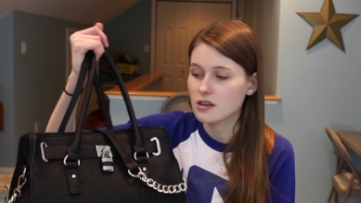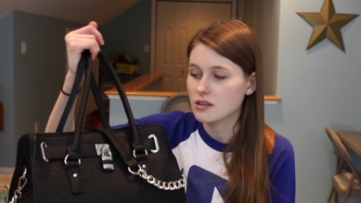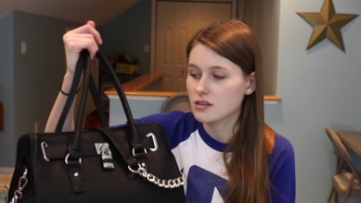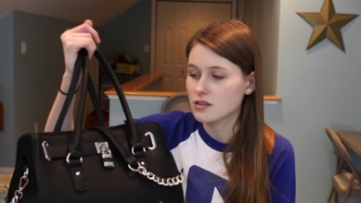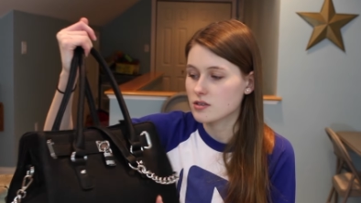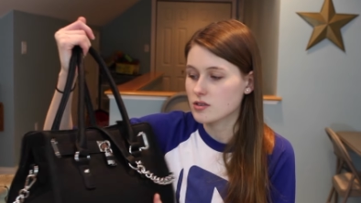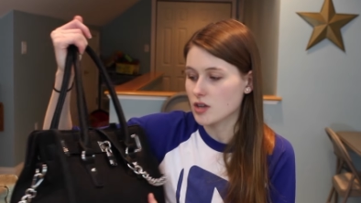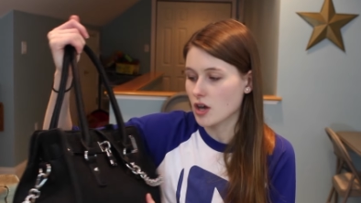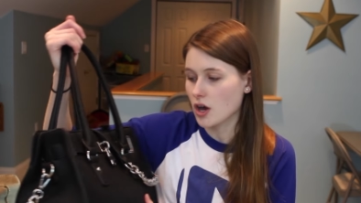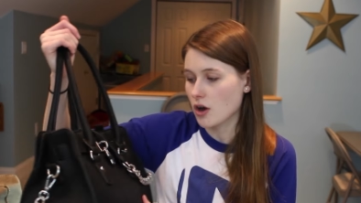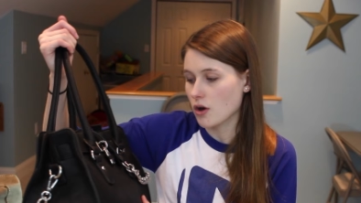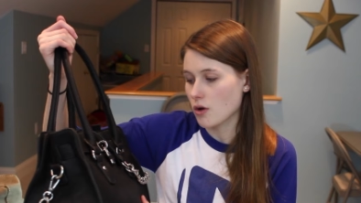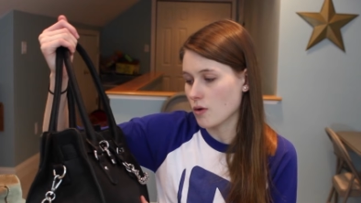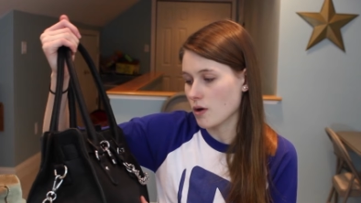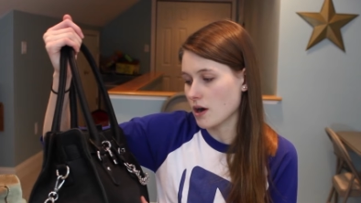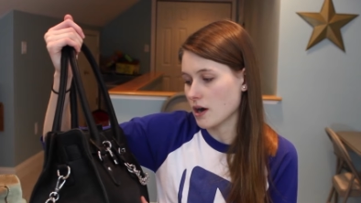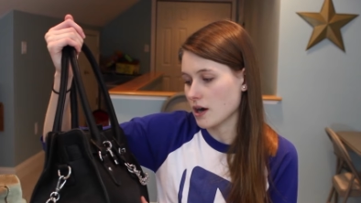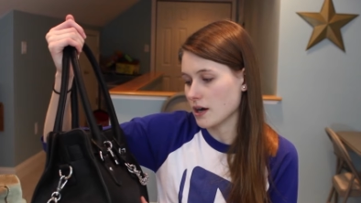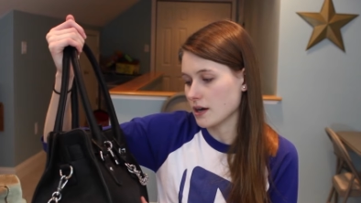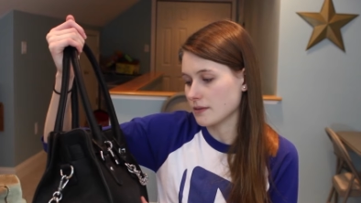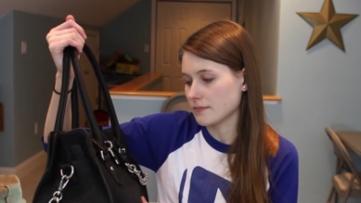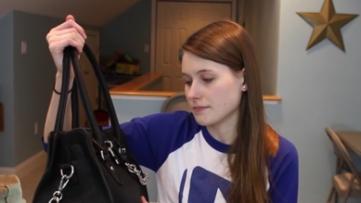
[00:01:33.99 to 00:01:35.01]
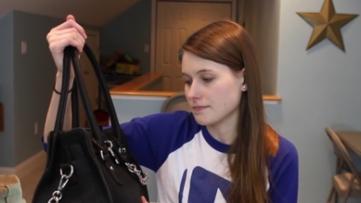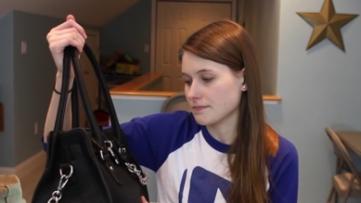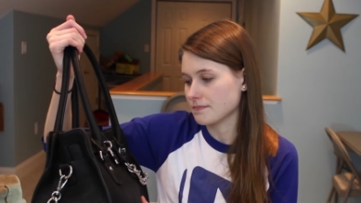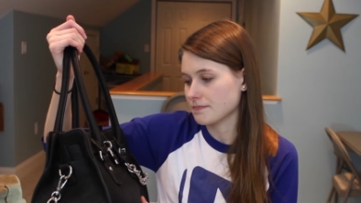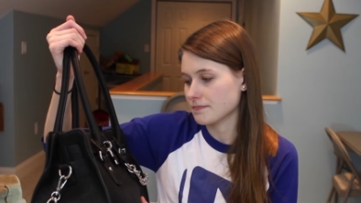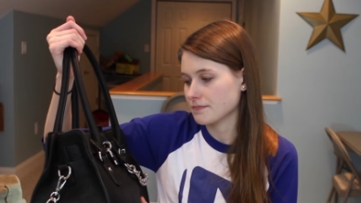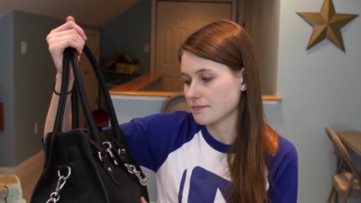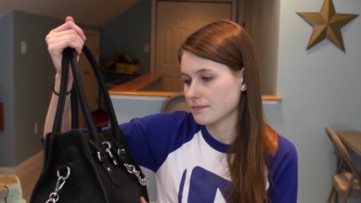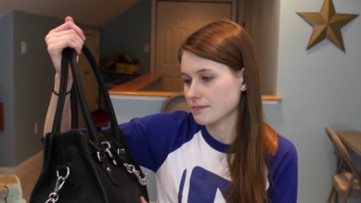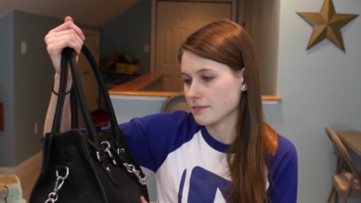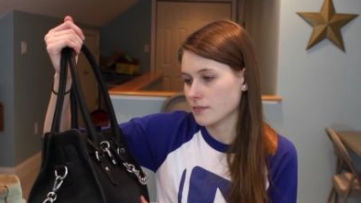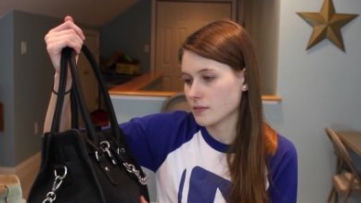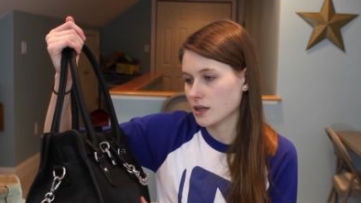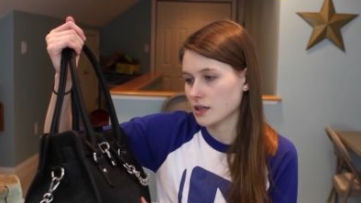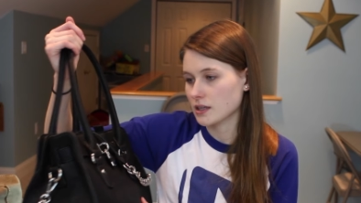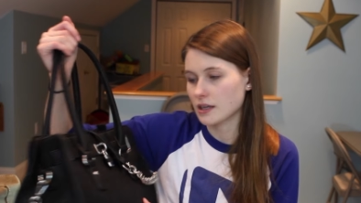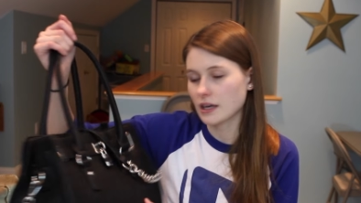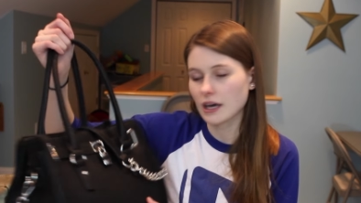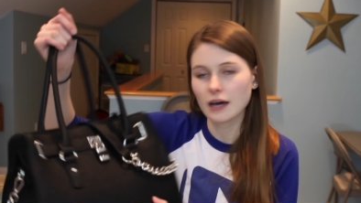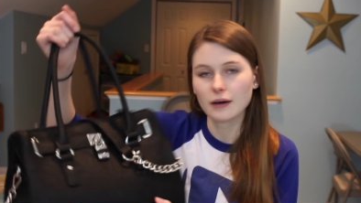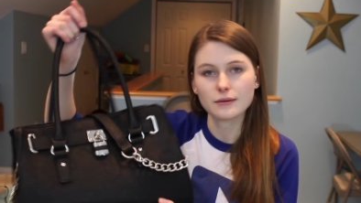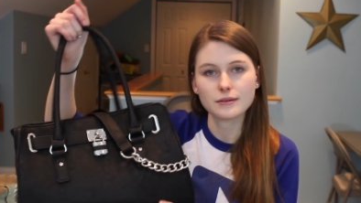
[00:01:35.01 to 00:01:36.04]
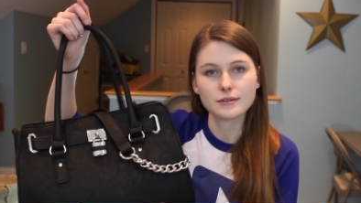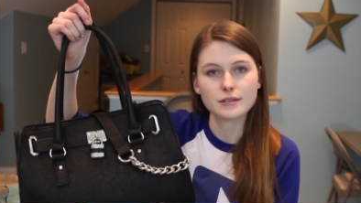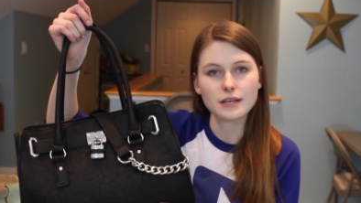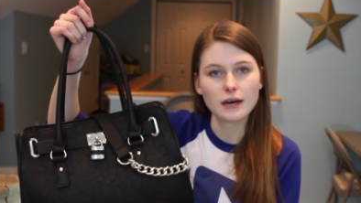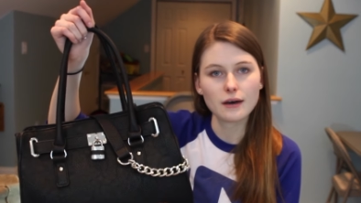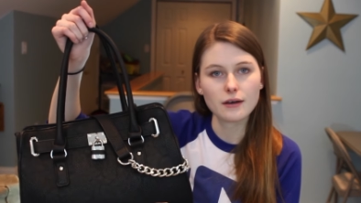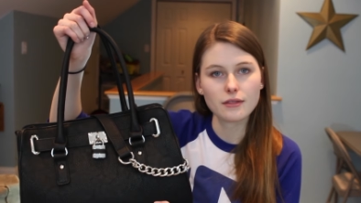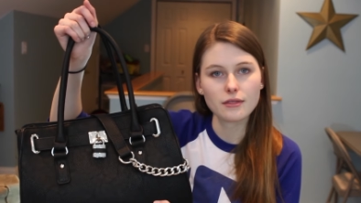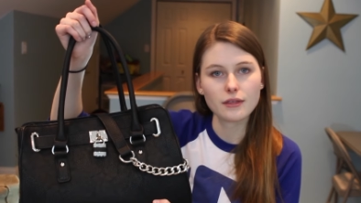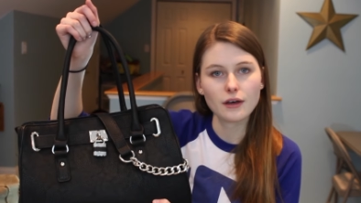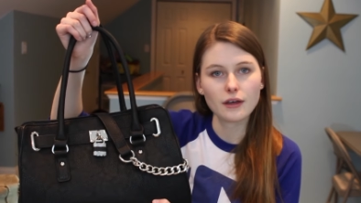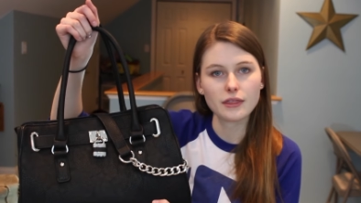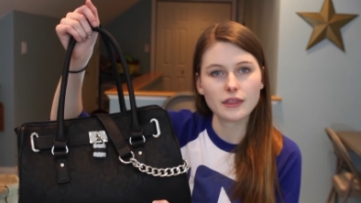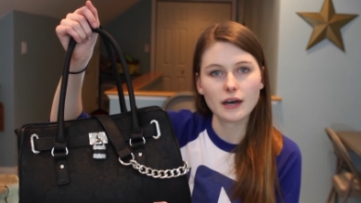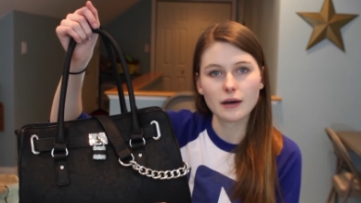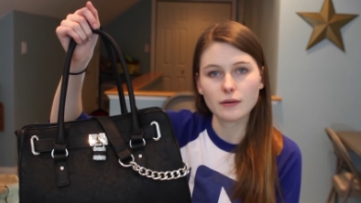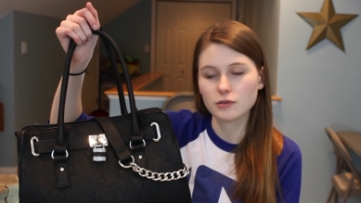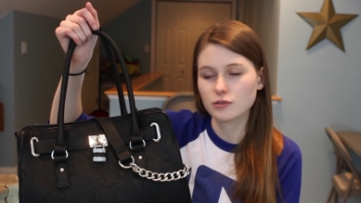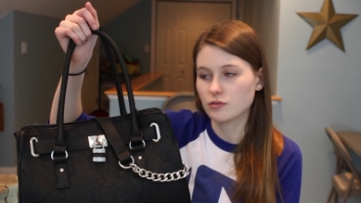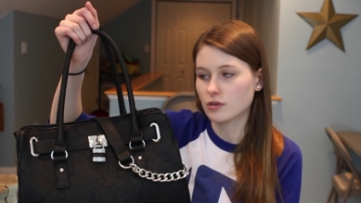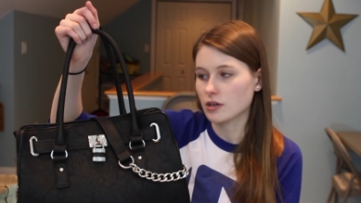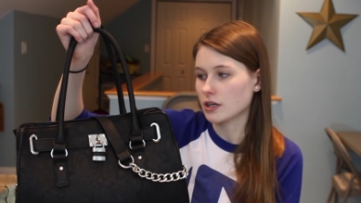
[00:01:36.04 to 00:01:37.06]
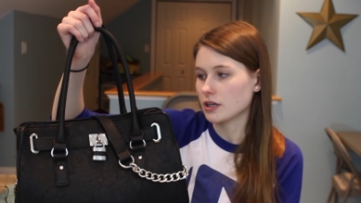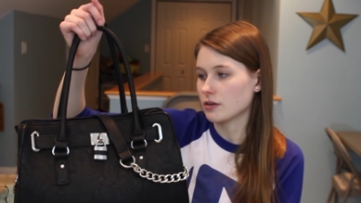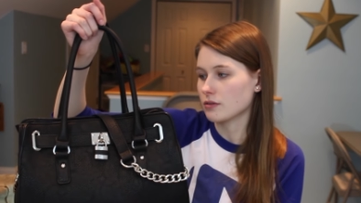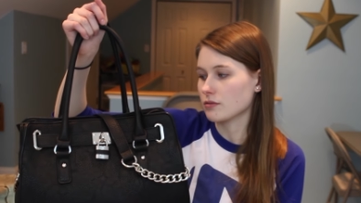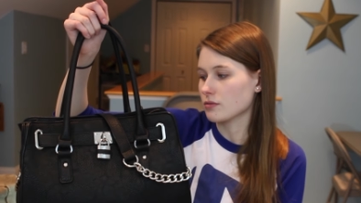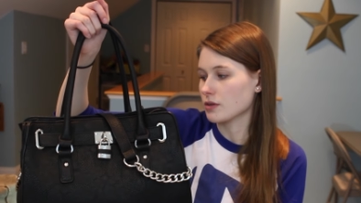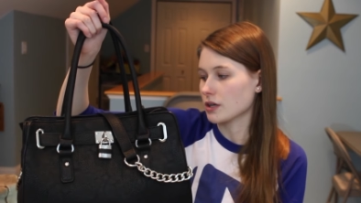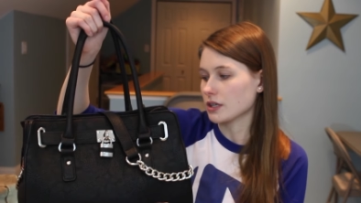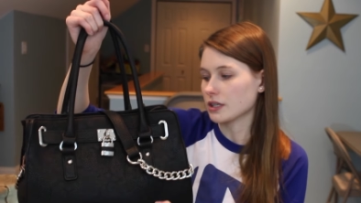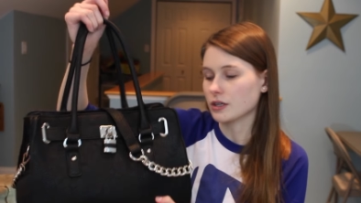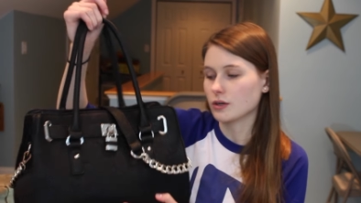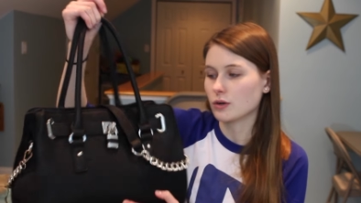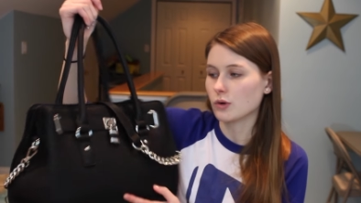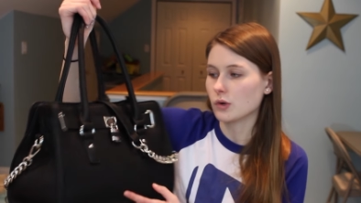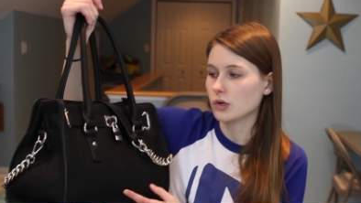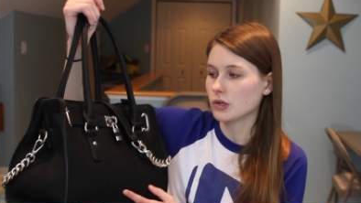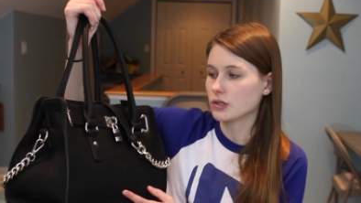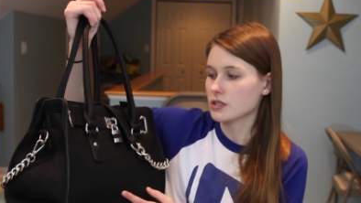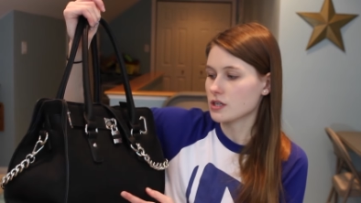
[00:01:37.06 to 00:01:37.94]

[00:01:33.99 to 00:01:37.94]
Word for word: So um, yeah, I was that thought that was really really cool.